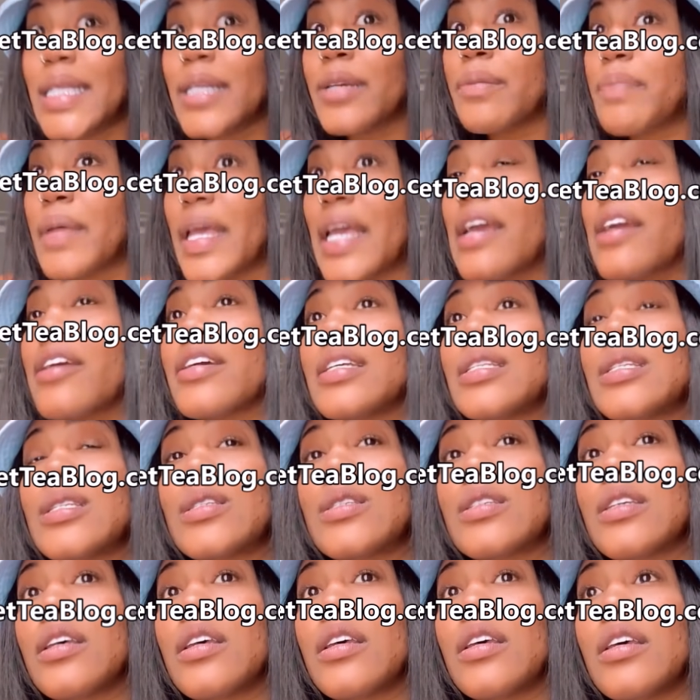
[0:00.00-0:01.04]
their
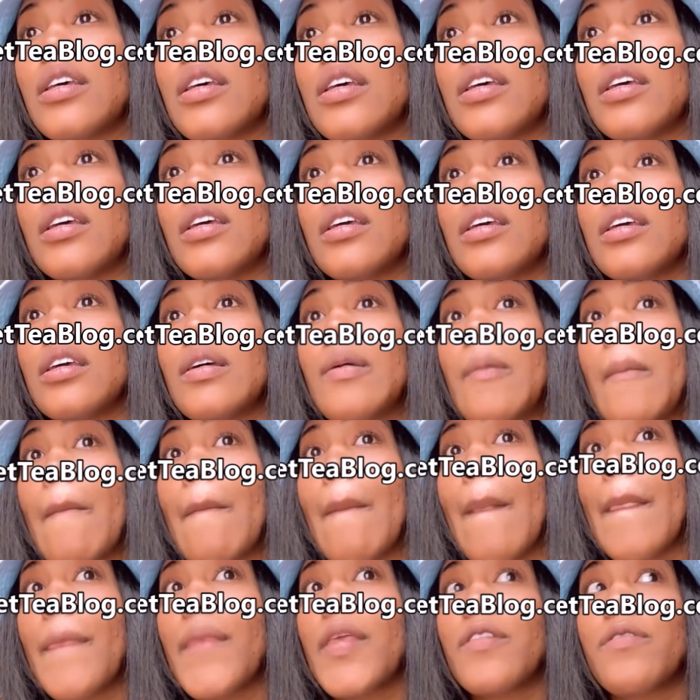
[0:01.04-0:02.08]
parents
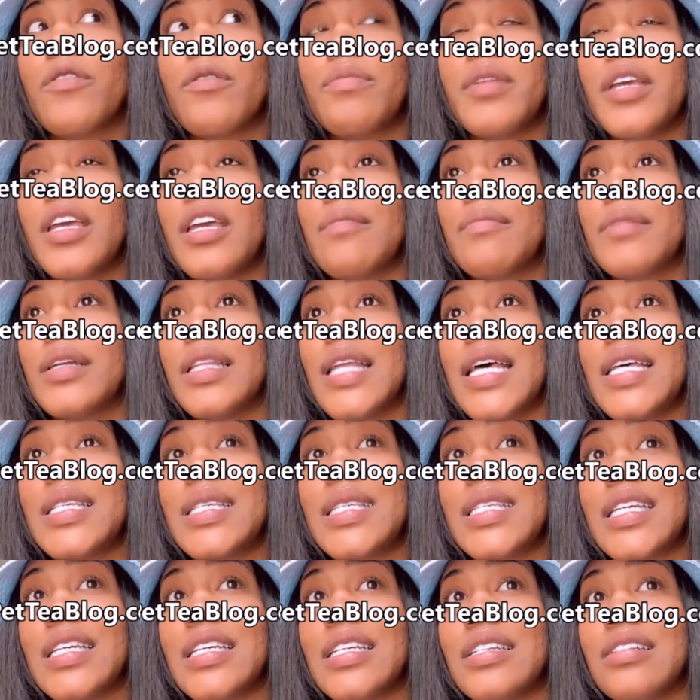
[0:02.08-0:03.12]
for being
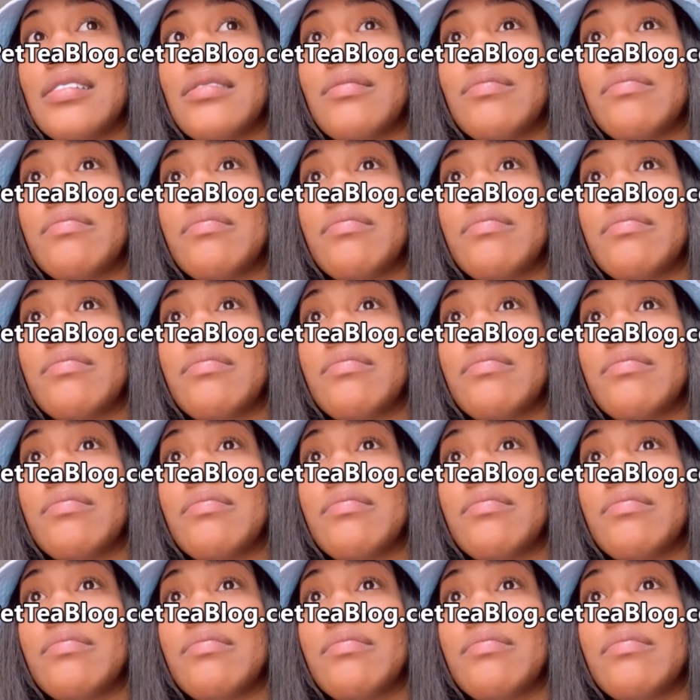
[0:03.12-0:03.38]
molested,